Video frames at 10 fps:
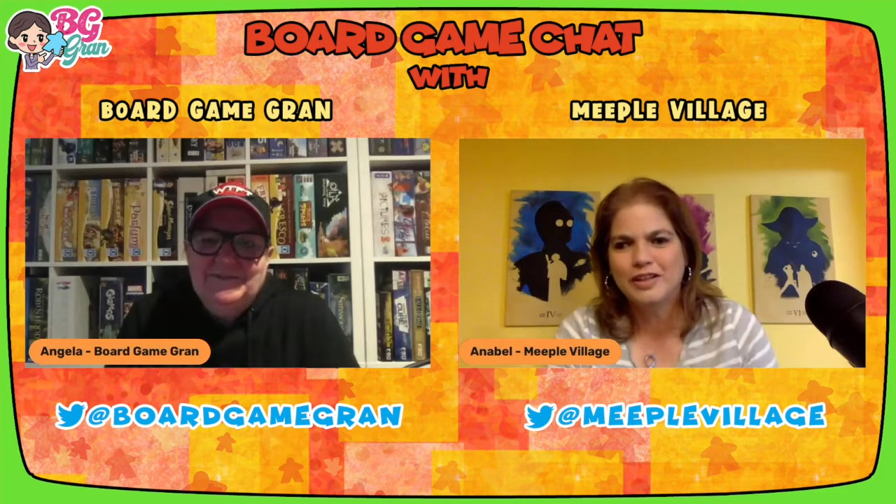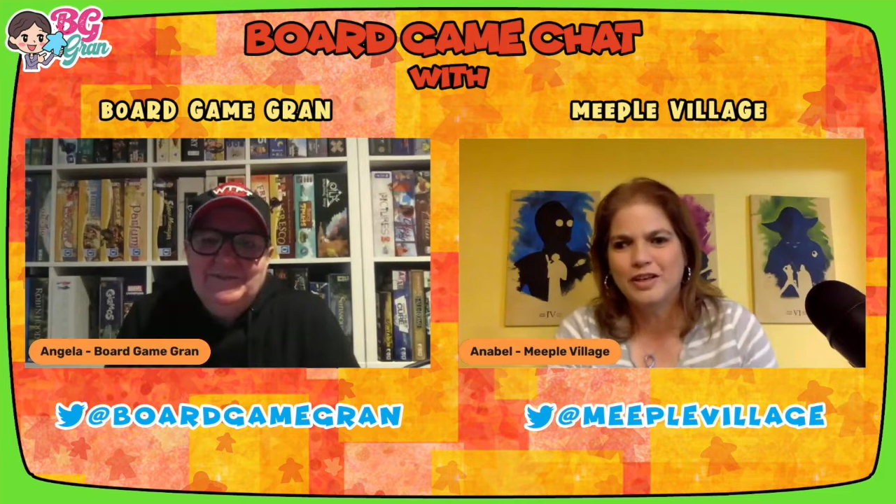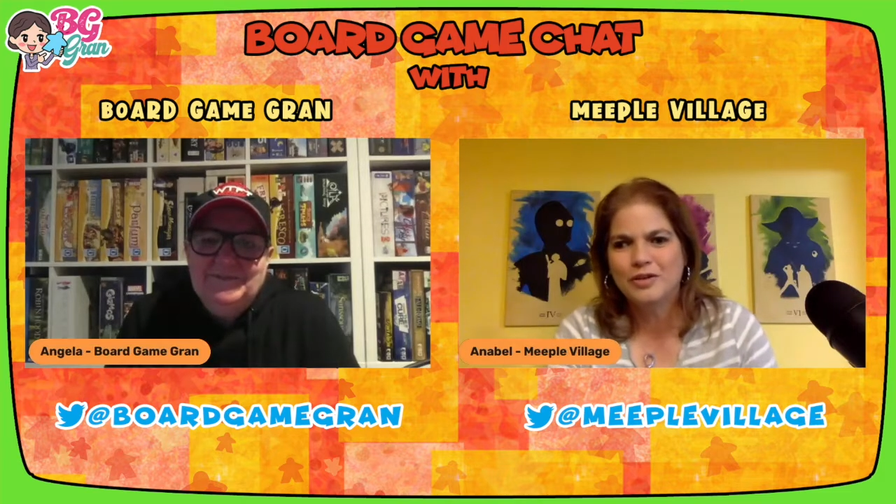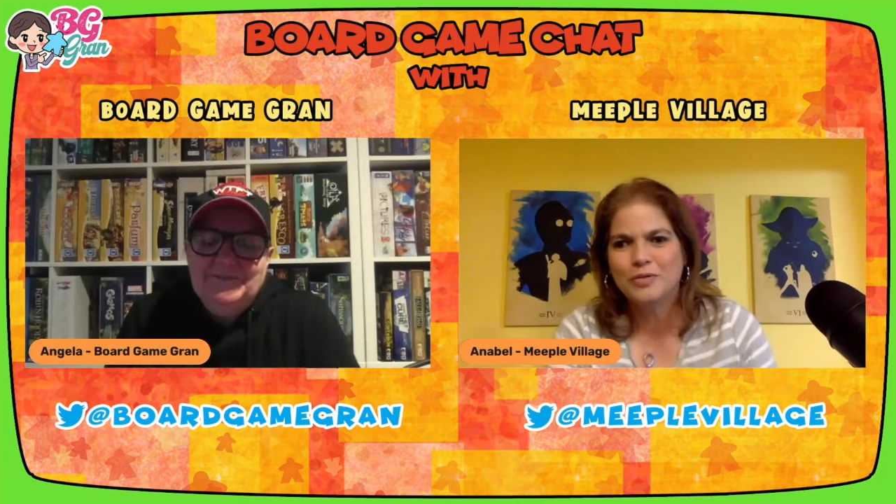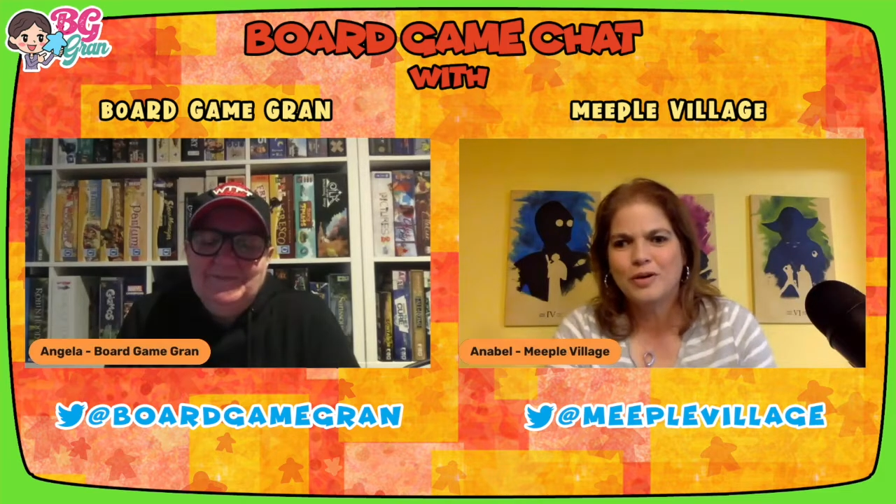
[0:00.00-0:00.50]

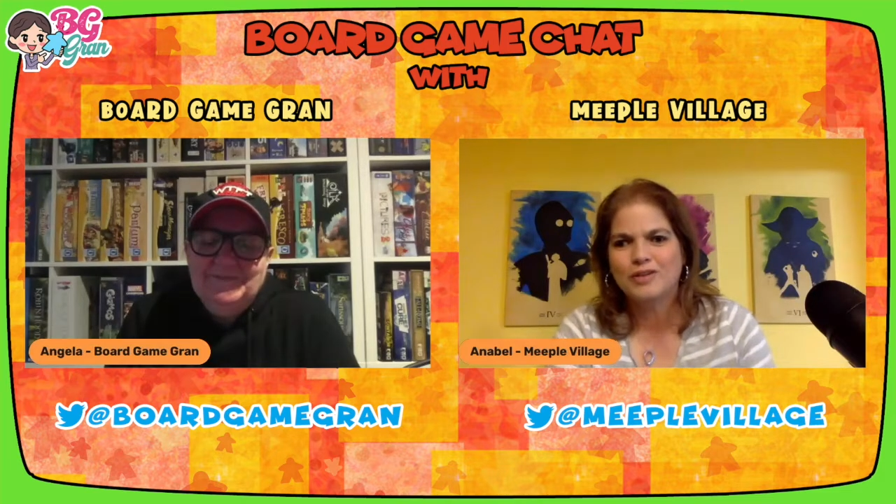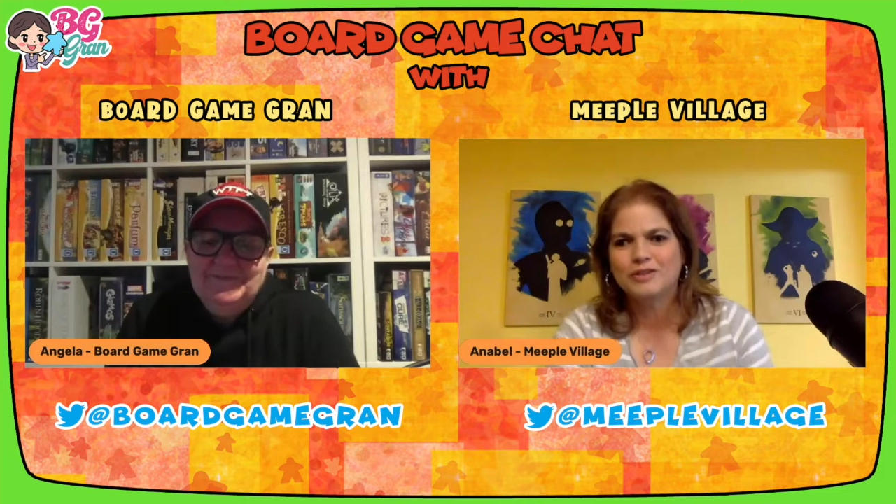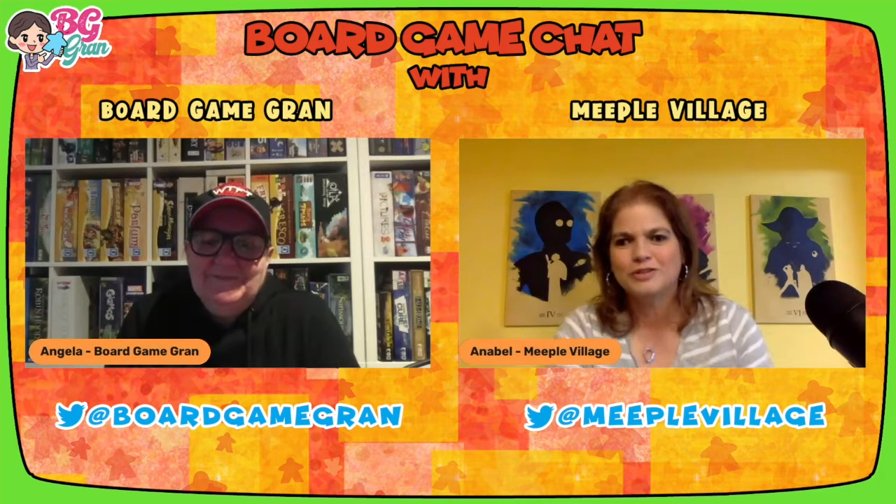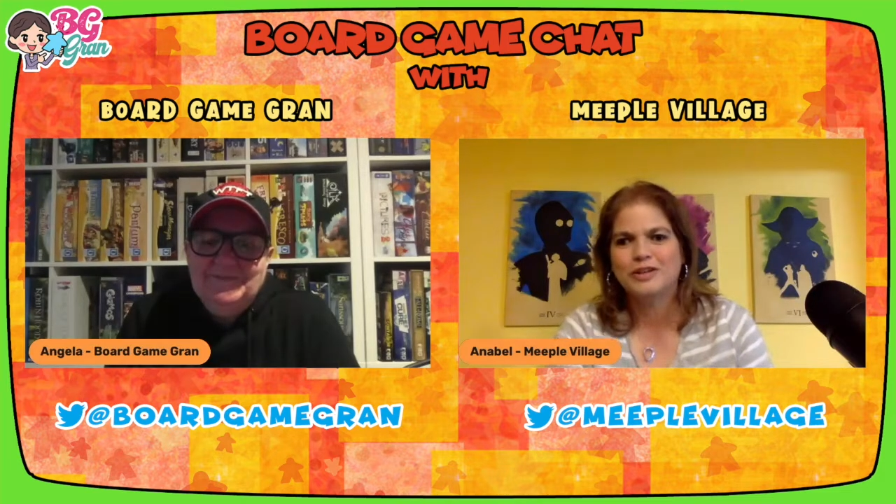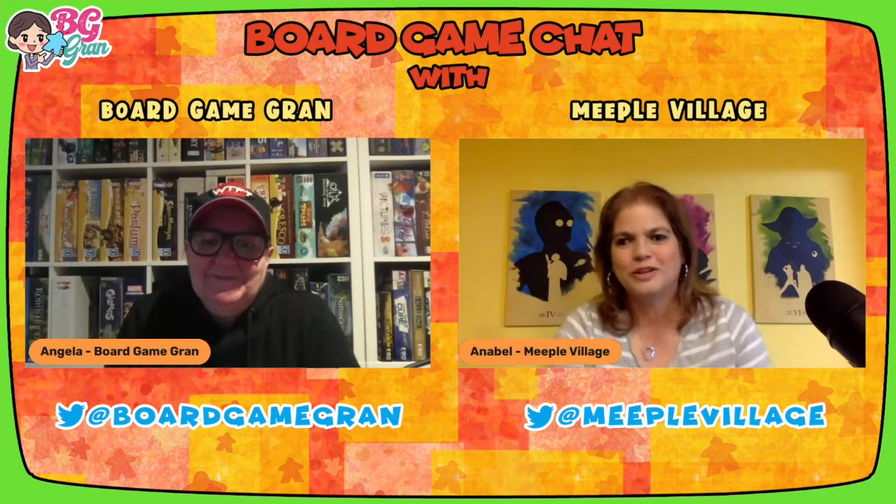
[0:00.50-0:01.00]
that you want
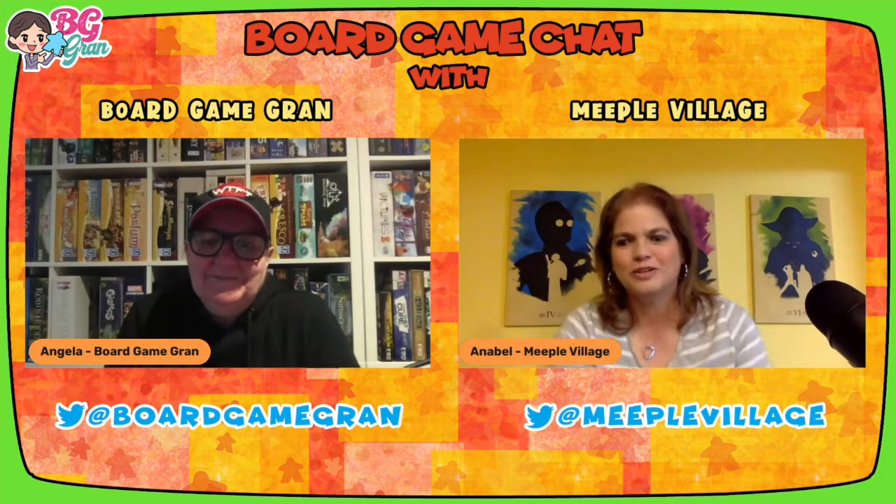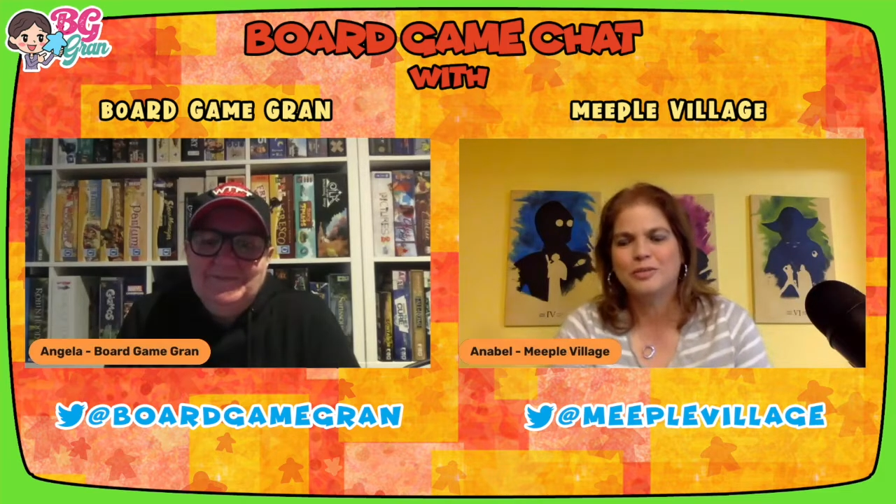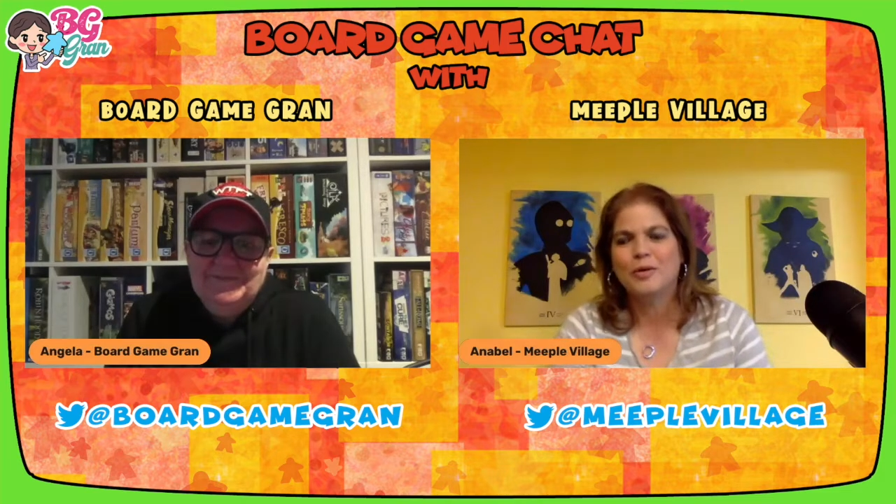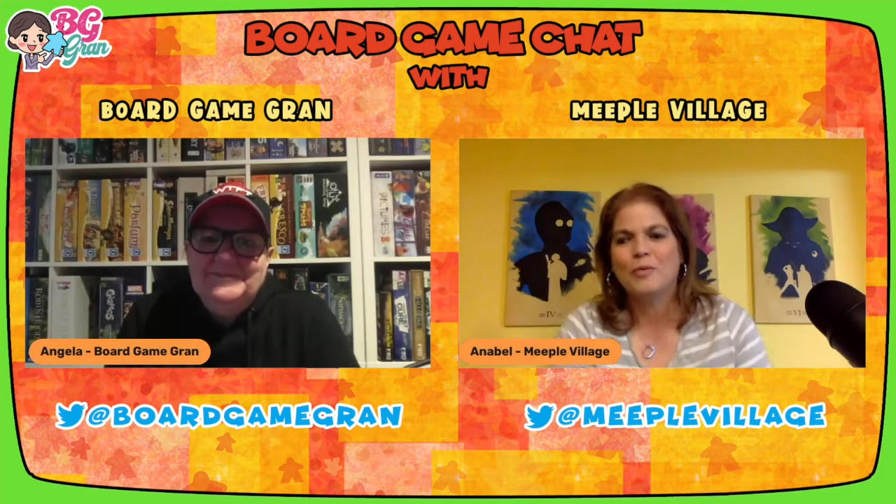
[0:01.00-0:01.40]
to tell us about?